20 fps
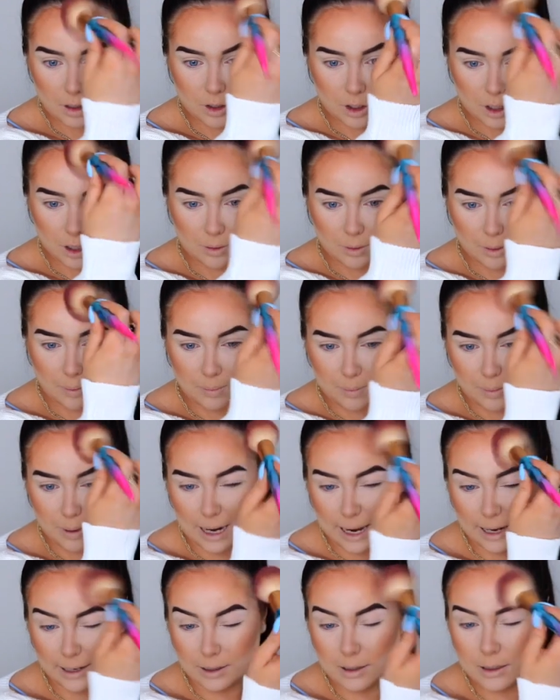just so it
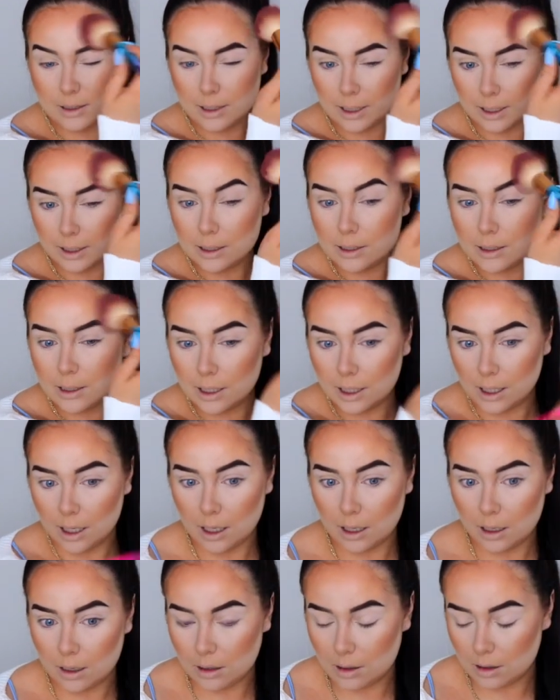blends
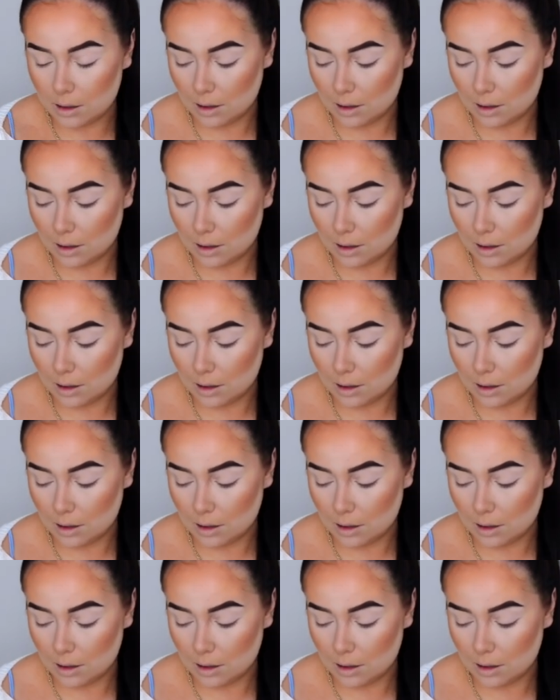nicely.